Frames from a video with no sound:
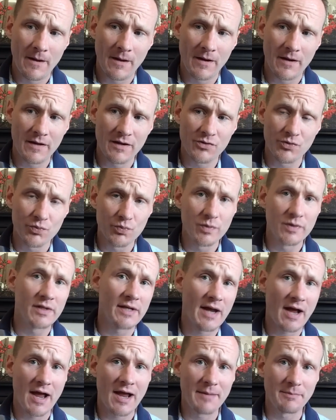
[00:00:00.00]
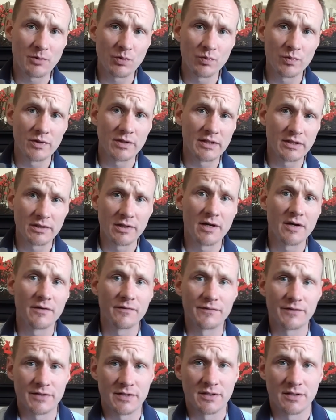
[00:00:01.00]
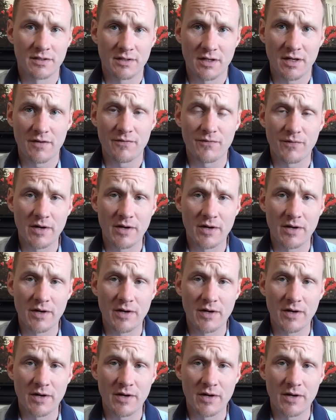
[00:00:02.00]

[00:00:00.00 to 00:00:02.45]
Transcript: uh, either really hyped or really loved uh,